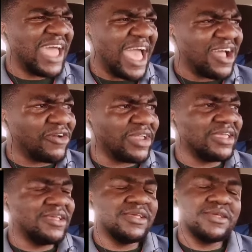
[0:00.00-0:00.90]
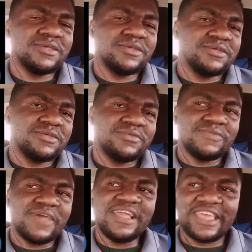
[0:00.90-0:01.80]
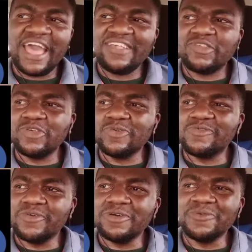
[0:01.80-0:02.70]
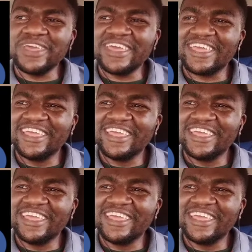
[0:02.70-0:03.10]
angry. and cancel you for a week.